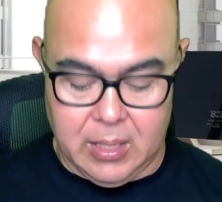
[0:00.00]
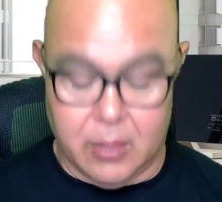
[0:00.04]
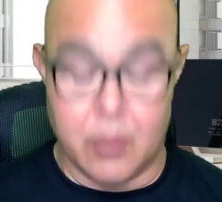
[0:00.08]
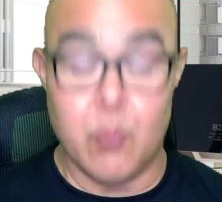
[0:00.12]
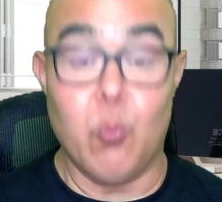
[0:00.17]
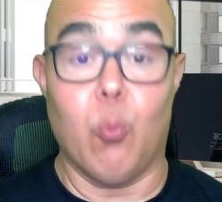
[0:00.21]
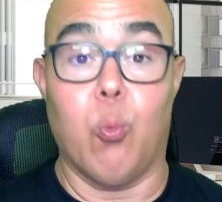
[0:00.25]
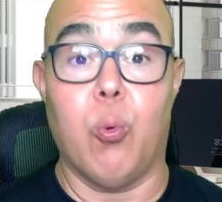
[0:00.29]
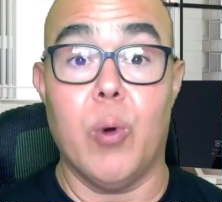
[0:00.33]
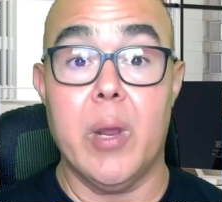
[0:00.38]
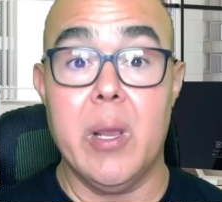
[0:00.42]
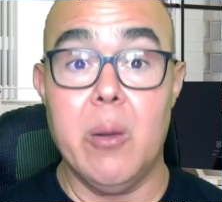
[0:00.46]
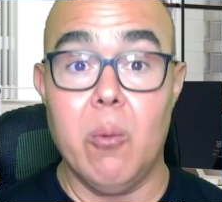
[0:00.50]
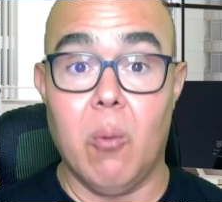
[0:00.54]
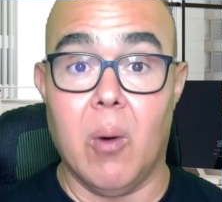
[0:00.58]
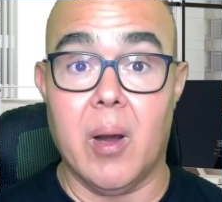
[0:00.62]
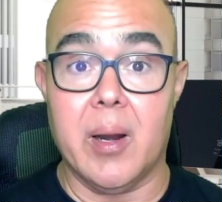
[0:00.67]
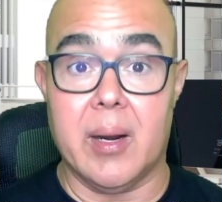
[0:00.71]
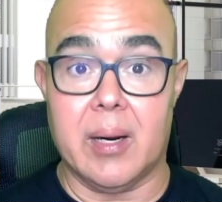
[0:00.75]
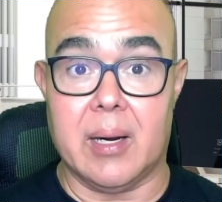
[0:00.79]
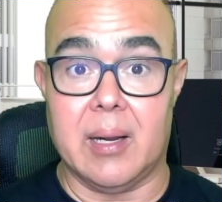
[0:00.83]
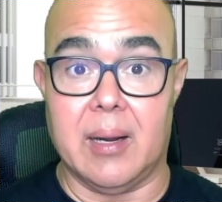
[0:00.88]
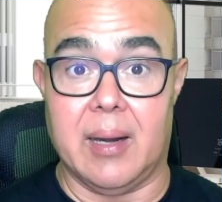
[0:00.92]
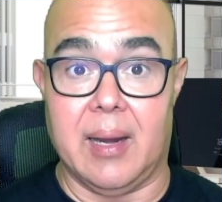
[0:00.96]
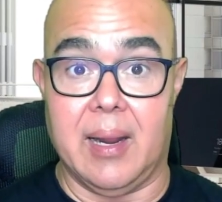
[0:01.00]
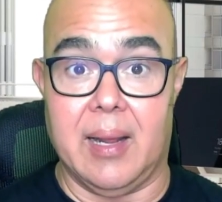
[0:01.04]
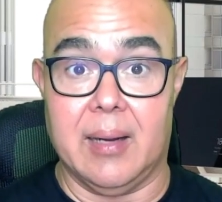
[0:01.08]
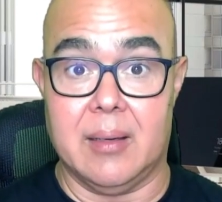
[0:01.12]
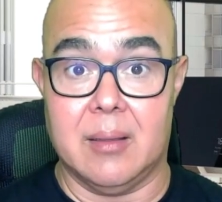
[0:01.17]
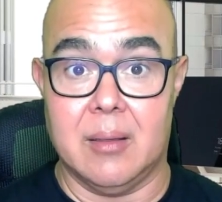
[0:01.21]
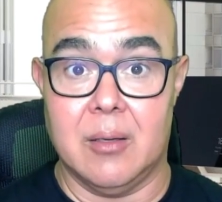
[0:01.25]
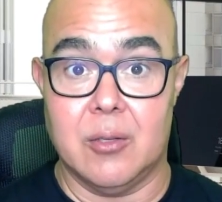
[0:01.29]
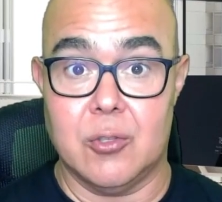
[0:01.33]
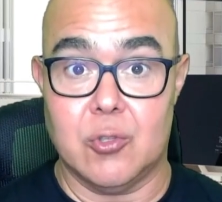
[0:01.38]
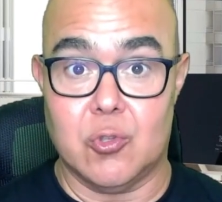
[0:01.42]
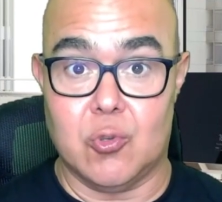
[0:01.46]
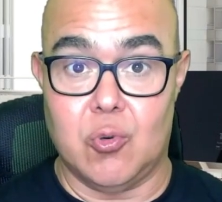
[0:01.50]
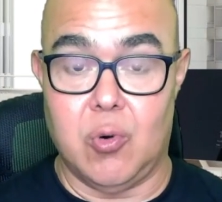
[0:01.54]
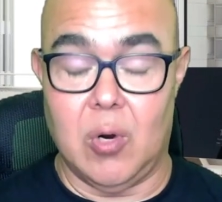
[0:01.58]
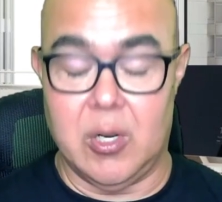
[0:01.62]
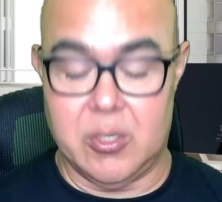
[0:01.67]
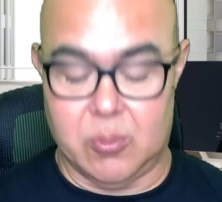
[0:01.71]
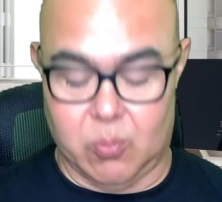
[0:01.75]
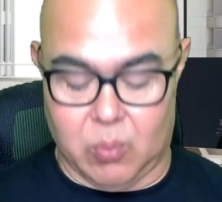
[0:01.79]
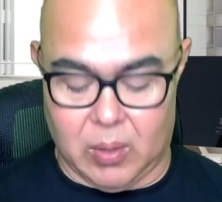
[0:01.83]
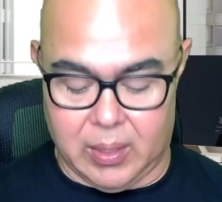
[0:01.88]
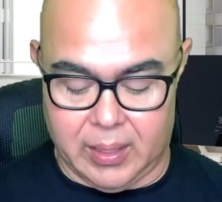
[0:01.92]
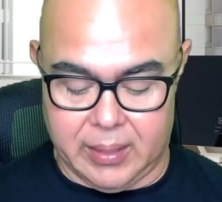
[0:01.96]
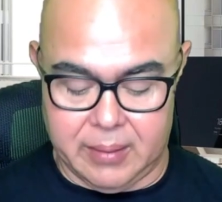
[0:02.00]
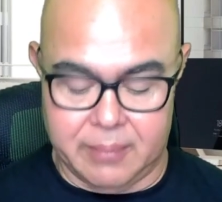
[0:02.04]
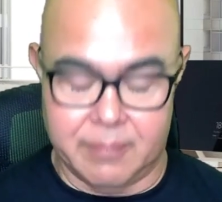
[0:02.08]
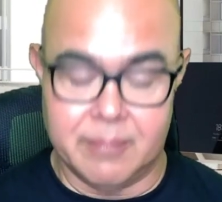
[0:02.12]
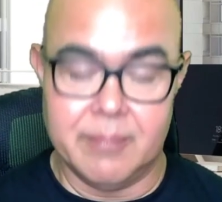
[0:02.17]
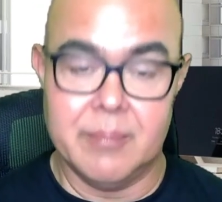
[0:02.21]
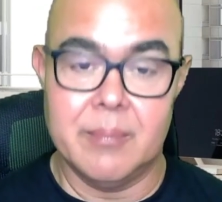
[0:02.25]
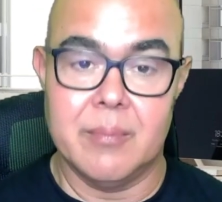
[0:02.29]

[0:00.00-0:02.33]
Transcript: We wanna connect Trust Wallet.